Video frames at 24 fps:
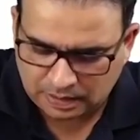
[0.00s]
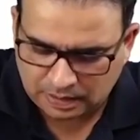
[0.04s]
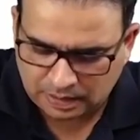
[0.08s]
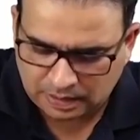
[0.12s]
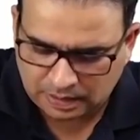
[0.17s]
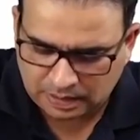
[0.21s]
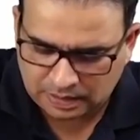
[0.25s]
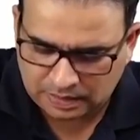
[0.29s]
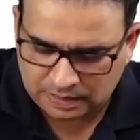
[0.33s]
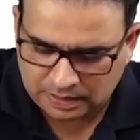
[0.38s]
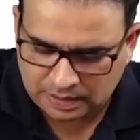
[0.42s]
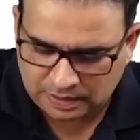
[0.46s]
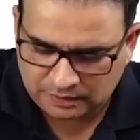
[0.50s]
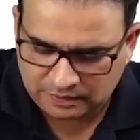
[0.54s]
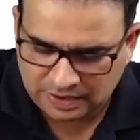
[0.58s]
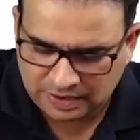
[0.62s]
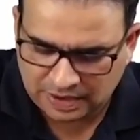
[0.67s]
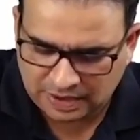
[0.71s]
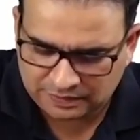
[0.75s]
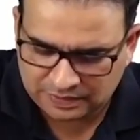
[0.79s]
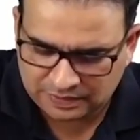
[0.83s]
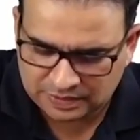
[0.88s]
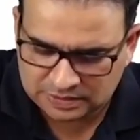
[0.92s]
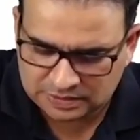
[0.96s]
And then we
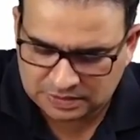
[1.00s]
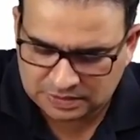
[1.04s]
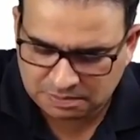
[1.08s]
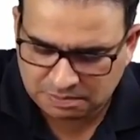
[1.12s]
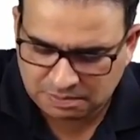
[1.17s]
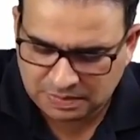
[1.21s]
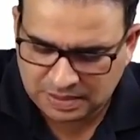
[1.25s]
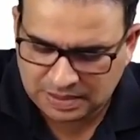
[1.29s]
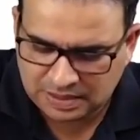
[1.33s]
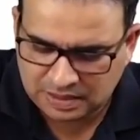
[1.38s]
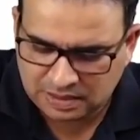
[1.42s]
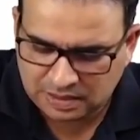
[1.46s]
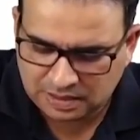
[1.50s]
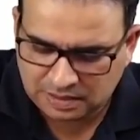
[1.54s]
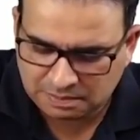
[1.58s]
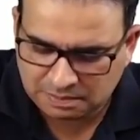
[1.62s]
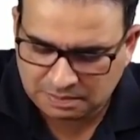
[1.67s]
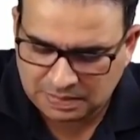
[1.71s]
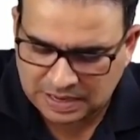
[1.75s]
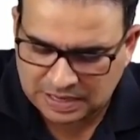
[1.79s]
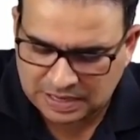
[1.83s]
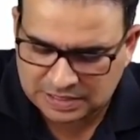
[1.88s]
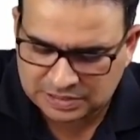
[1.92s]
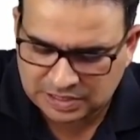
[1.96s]
have this middle
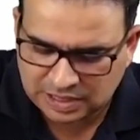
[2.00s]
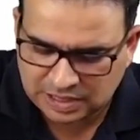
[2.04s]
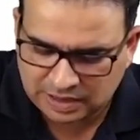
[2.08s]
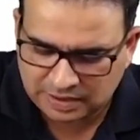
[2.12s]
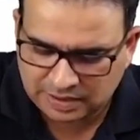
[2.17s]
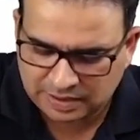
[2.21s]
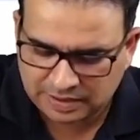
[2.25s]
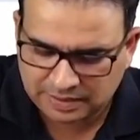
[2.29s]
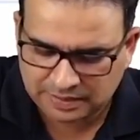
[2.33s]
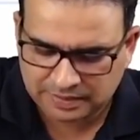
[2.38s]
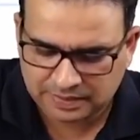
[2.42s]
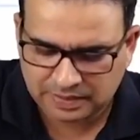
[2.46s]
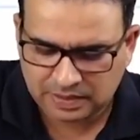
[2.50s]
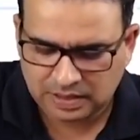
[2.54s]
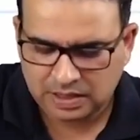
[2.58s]
meningeal artery.